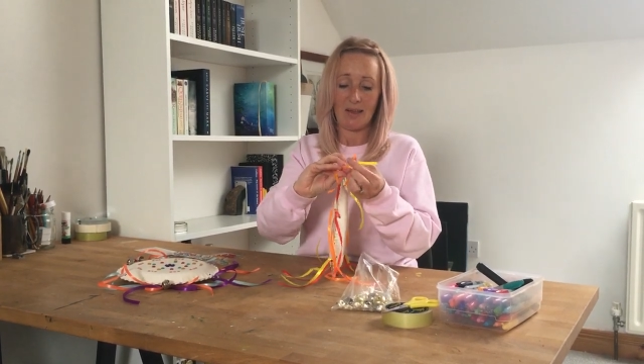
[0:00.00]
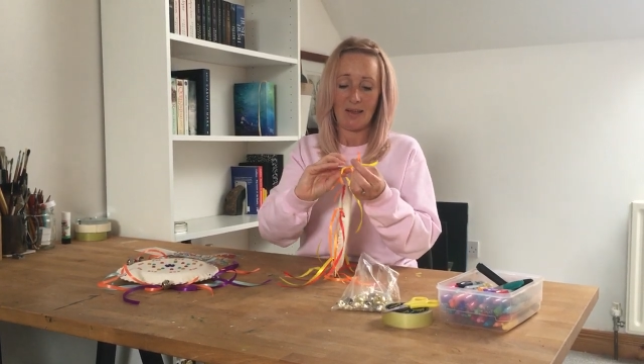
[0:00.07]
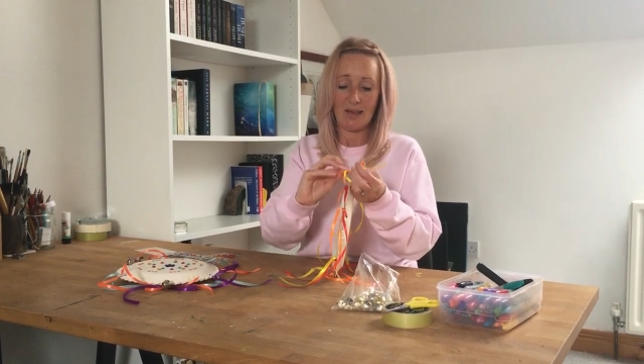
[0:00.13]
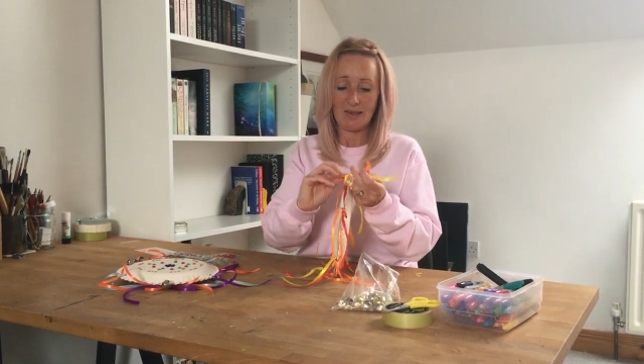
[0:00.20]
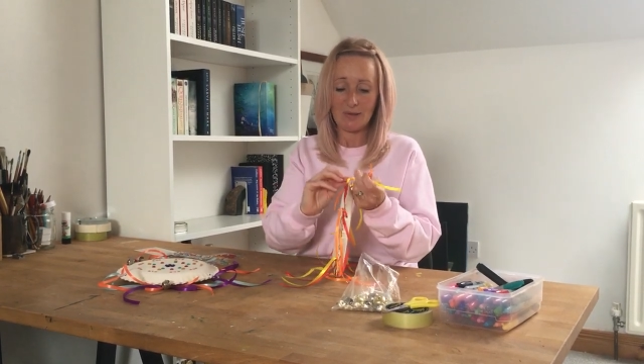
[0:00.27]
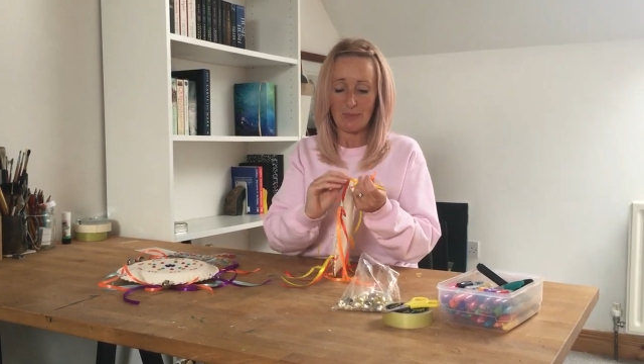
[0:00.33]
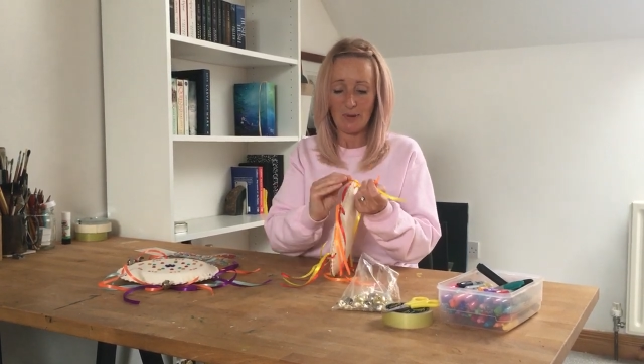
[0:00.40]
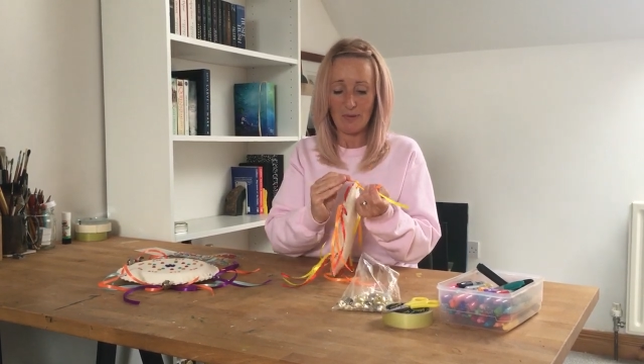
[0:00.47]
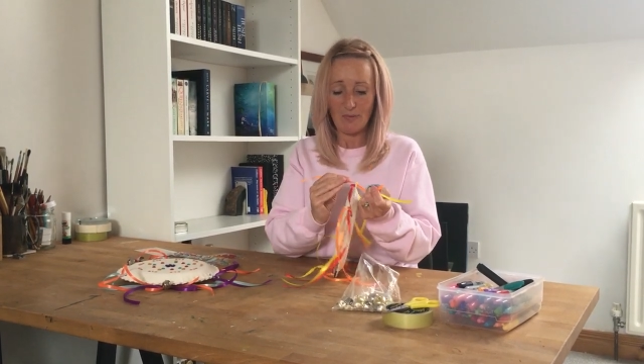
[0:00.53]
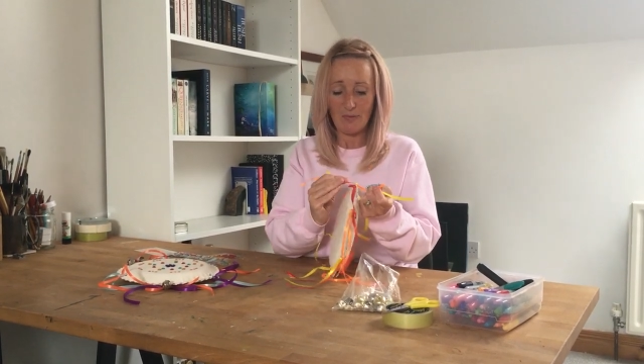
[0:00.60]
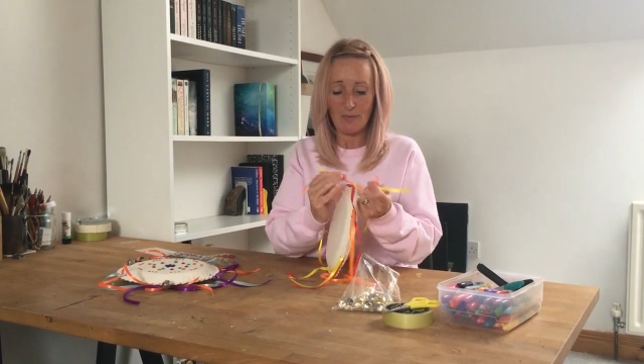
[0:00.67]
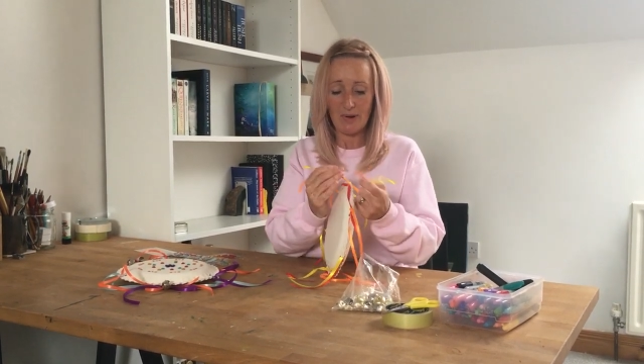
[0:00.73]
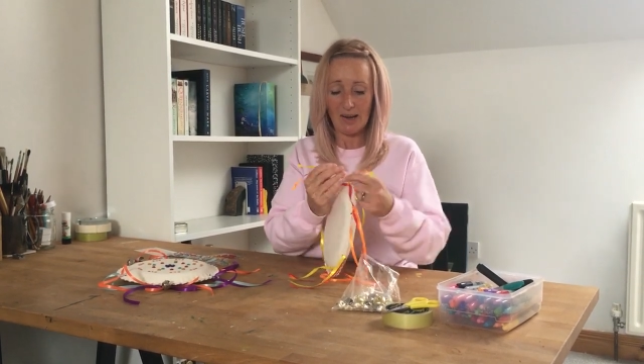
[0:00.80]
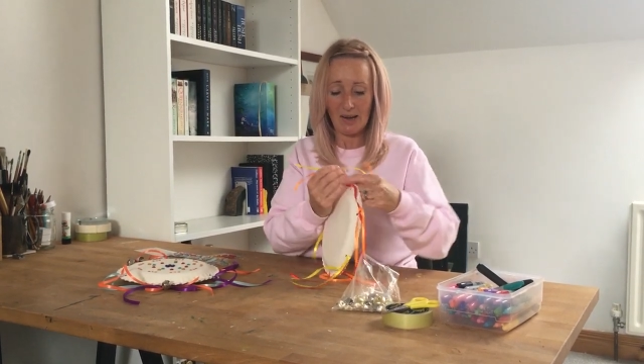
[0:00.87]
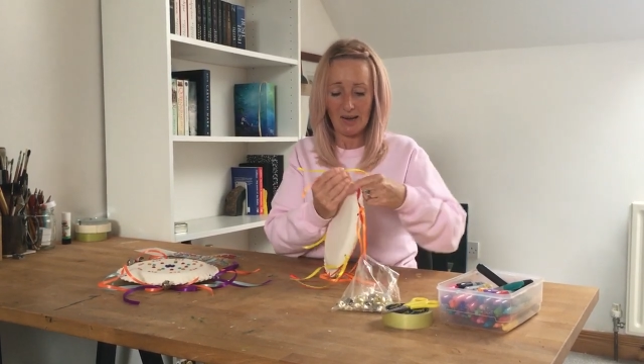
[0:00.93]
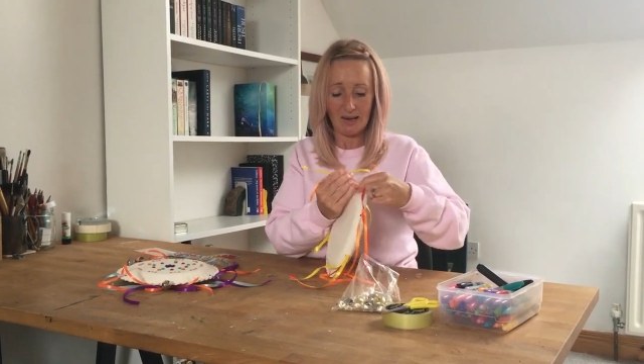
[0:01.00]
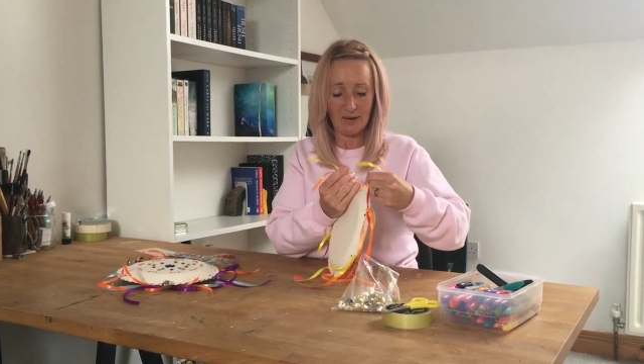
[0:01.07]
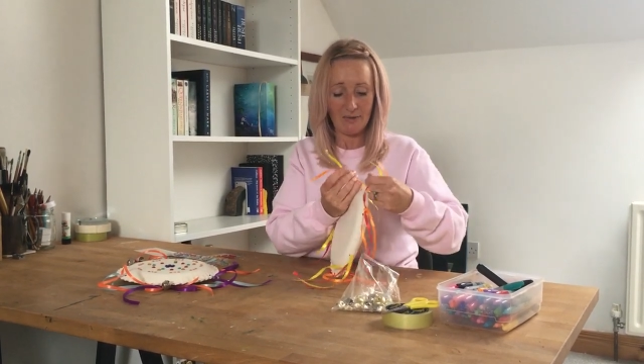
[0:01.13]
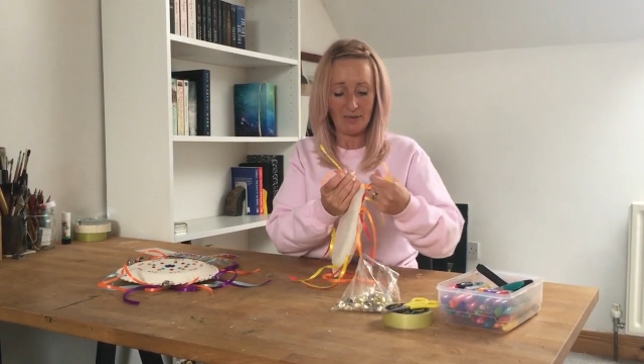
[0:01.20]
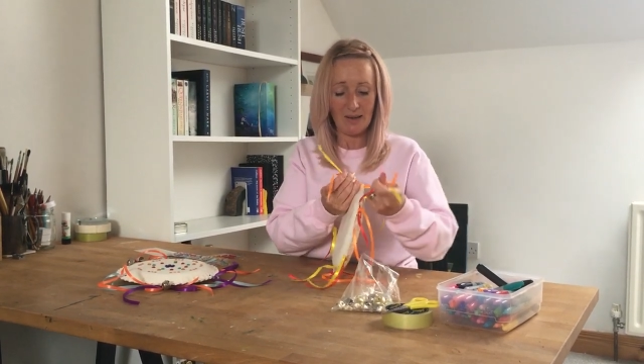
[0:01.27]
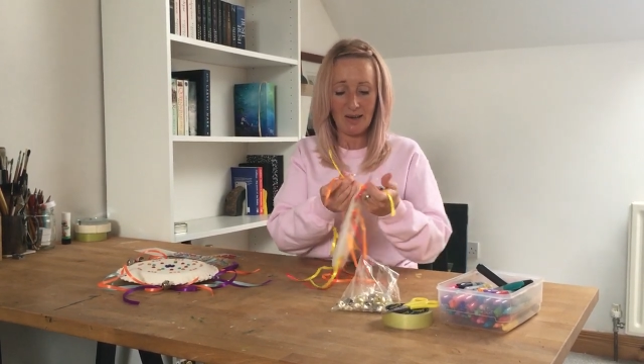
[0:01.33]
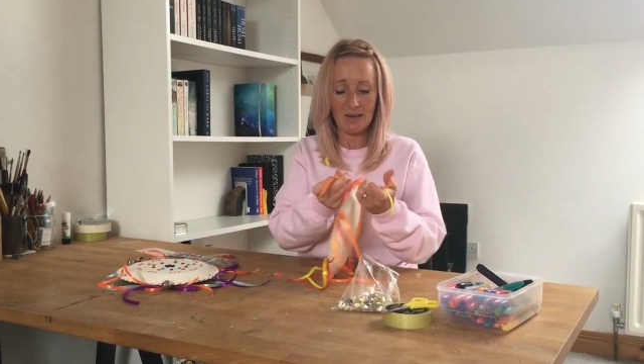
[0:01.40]
It's been really
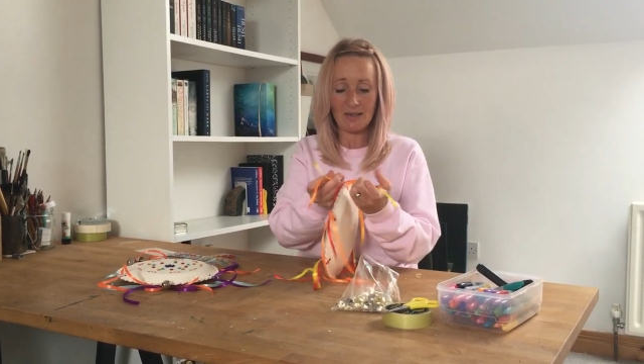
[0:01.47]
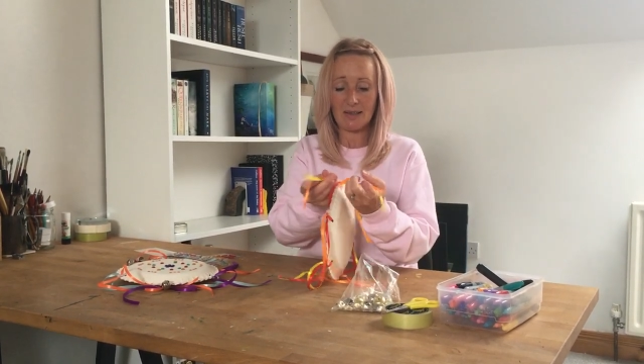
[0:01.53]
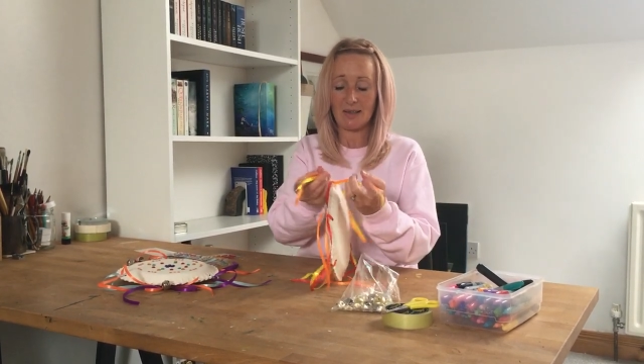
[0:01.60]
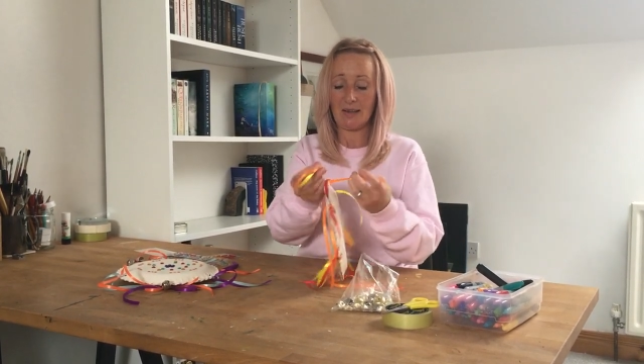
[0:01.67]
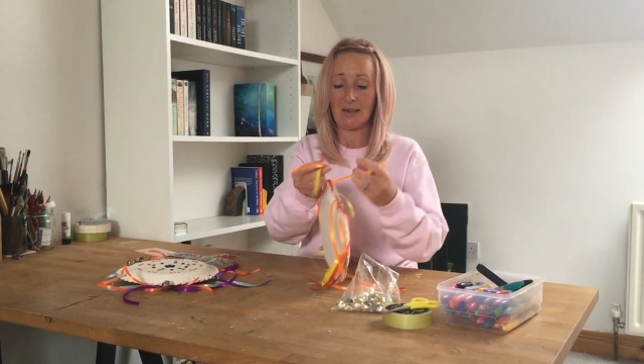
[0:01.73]
great.